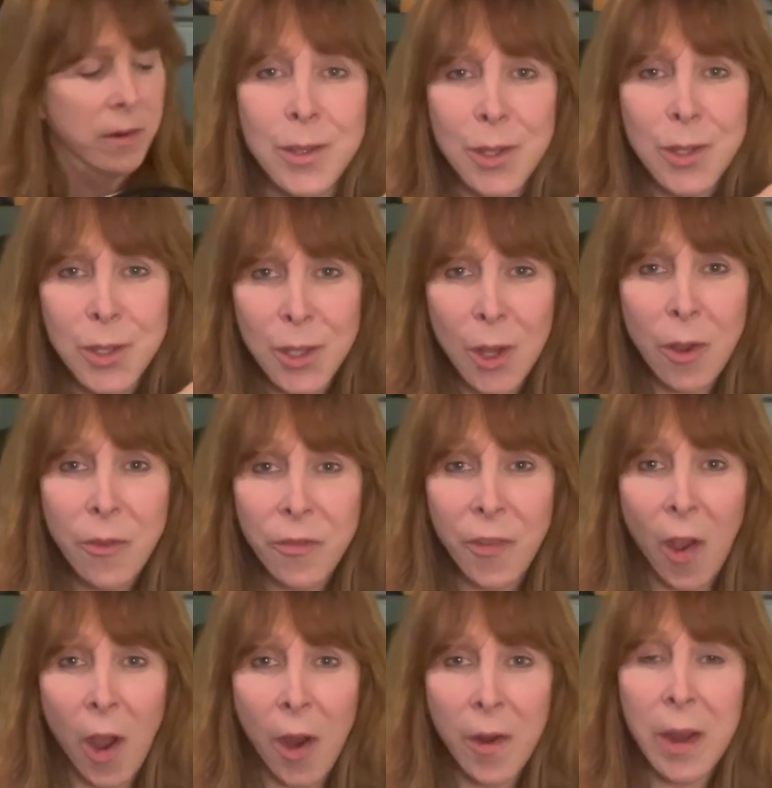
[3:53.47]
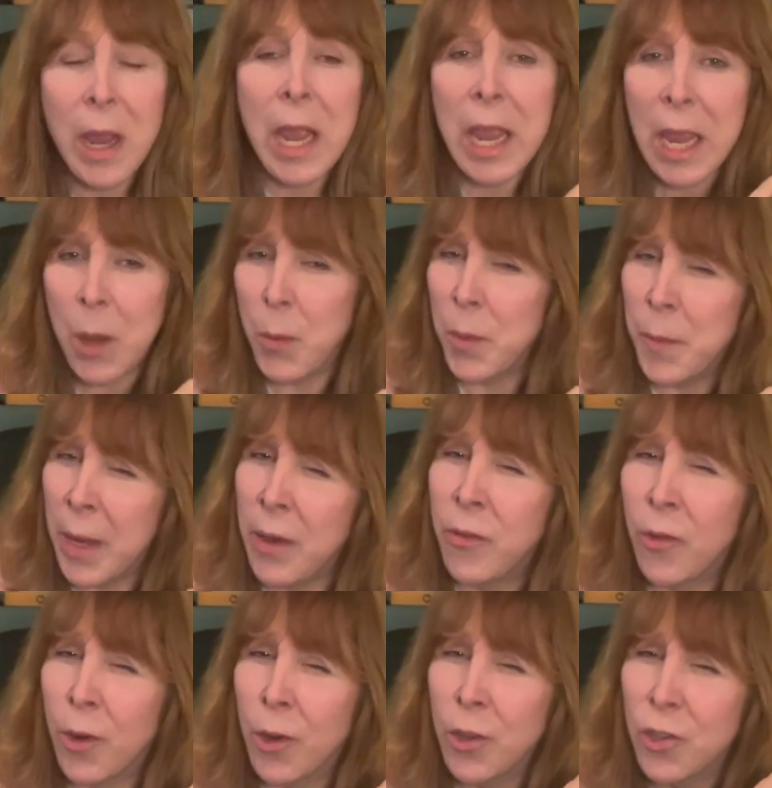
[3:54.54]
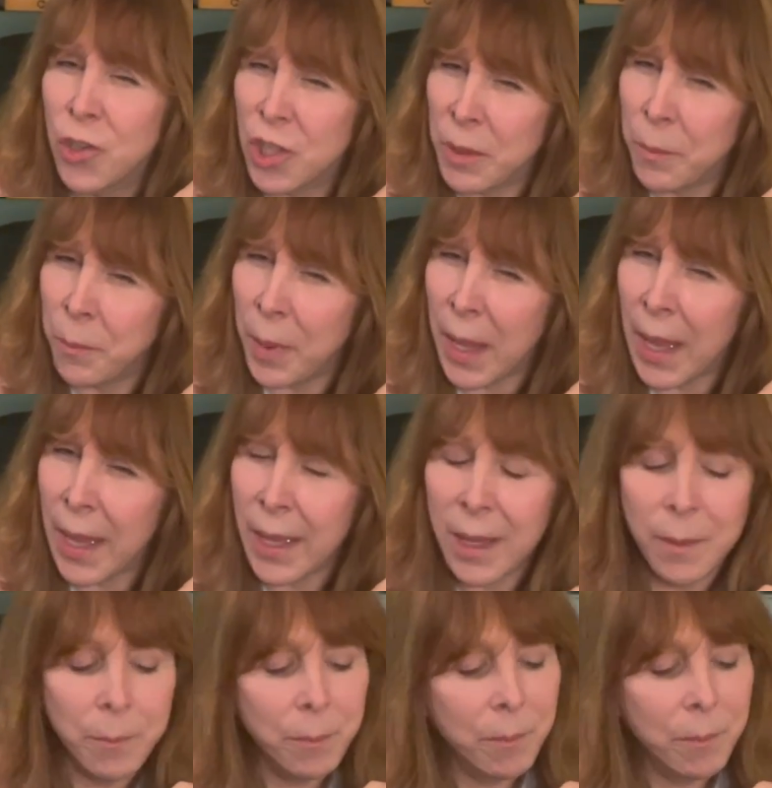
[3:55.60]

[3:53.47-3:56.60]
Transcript: So far, it would make for a good gym bag,